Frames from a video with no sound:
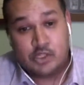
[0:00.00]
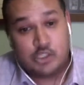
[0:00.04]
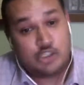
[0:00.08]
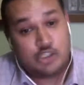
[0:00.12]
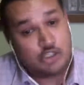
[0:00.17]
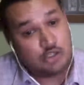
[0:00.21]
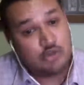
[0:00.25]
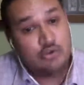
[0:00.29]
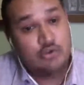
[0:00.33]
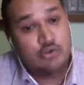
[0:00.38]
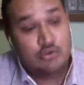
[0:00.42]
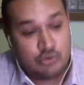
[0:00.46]

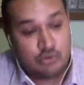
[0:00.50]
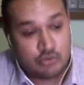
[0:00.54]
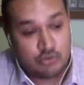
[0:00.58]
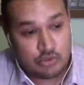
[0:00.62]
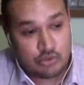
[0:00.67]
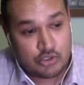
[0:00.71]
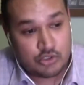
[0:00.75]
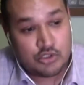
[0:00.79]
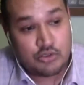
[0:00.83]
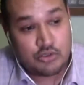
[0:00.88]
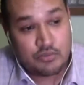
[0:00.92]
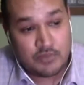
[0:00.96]
too
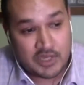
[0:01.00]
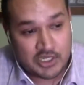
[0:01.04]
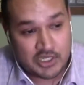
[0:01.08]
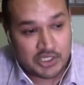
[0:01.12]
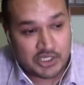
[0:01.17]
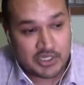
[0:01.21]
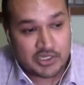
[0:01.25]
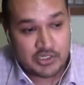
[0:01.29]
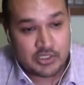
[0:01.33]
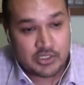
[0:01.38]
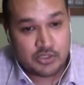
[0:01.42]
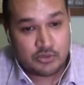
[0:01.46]
much
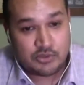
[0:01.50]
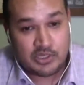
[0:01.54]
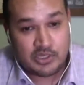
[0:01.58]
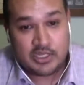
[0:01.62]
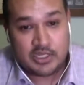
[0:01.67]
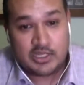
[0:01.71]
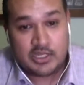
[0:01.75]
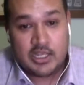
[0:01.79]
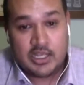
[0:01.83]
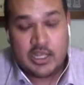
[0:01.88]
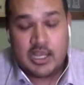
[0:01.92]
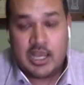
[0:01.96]
into
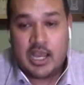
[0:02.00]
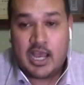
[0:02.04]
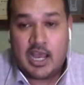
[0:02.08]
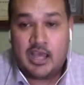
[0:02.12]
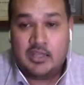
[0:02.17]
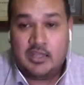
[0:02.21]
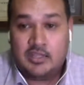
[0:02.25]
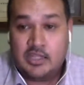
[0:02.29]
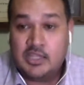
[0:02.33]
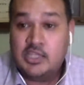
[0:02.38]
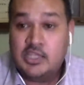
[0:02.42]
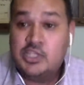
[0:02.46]
it,
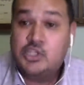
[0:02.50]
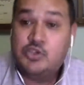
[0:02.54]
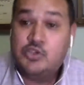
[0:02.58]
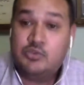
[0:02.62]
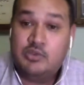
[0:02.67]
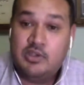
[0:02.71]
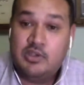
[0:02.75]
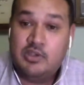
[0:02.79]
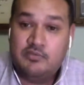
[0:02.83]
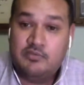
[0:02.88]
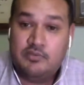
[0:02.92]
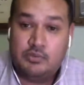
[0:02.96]
the
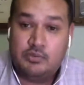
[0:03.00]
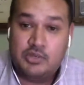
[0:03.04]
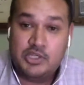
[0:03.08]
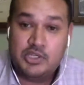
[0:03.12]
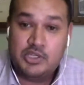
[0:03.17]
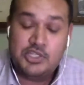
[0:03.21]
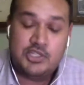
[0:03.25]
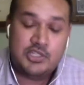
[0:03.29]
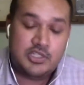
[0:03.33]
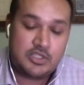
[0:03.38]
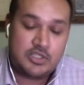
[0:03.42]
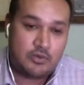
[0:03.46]
history of the
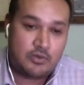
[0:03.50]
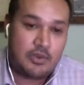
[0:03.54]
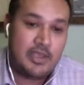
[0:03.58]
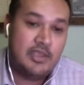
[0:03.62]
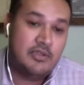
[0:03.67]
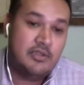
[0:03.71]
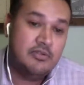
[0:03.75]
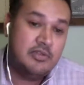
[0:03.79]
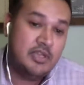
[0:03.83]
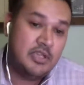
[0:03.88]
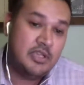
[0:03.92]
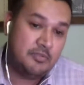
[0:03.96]
region is
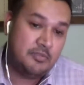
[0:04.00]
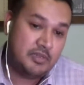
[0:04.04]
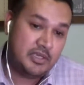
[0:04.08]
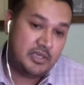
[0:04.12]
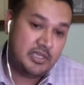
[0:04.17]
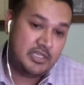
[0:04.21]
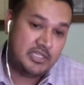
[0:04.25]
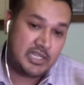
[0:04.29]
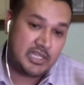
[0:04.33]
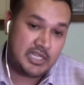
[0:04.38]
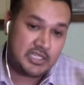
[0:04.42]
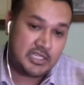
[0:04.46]
quite unique
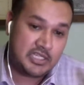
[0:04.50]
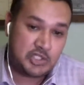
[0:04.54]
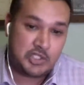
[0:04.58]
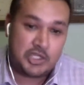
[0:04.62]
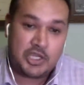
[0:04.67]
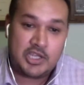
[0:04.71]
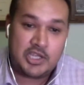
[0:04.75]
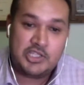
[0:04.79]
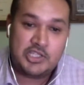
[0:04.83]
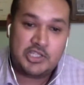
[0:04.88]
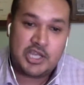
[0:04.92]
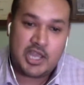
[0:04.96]
because it has
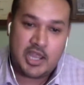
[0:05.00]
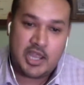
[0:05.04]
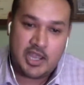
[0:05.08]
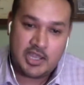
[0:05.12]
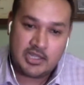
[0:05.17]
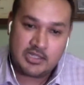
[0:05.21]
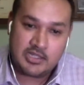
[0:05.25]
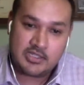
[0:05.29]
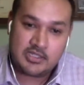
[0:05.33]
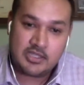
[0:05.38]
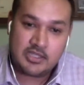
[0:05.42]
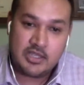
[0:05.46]
changed
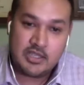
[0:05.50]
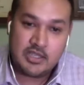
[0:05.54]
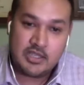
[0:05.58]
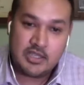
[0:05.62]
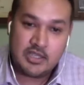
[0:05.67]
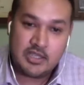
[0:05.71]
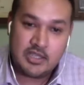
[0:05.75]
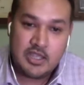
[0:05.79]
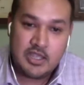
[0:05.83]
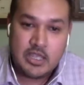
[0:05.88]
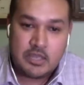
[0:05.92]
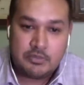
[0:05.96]
hands
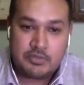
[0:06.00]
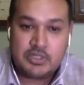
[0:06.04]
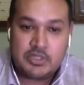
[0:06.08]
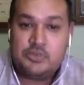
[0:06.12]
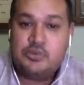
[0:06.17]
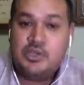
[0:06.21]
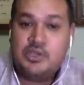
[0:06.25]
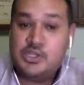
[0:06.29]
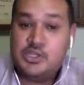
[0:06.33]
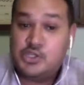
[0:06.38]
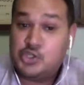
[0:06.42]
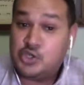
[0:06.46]

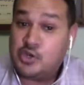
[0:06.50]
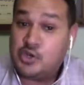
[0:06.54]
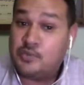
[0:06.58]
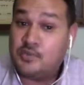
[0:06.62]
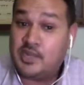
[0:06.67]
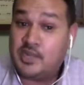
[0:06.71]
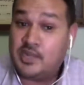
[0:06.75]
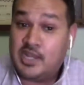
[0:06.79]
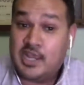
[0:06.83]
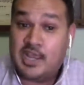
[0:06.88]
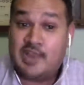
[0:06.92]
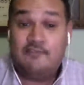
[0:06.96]
between
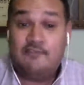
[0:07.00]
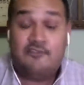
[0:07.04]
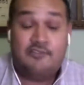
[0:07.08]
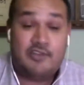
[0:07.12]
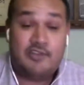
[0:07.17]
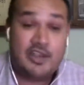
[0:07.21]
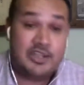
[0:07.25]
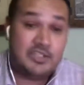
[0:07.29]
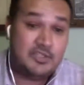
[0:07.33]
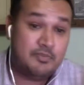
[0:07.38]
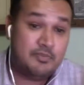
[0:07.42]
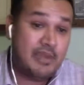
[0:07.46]
Germany and
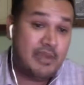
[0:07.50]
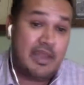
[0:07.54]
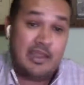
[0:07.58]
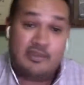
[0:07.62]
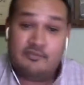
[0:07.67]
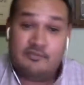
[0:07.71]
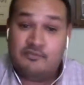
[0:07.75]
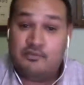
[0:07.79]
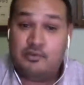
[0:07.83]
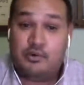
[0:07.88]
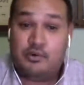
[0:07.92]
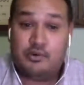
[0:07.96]
France back
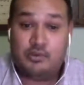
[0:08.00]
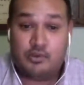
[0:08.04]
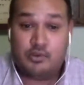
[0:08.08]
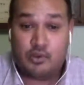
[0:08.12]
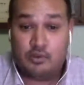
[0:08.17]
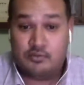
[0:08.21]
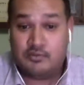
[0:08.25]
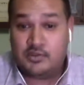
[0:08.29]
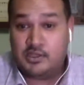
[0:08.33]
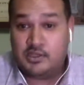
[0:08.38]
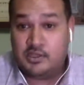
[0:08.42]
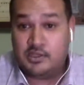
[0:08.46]
and forth
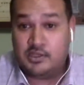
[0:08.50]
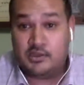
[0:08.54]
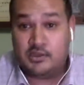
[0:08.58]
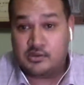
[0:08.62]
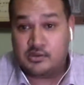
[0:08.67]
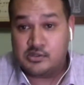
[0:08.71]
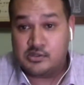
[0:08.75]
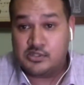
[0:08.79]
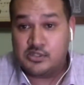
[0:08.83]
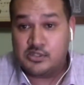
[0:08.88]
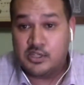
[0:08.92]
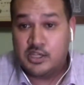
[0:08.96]
over the
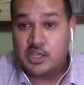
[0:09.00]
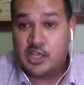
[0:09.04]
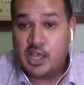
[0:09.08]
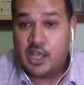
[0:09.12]
years.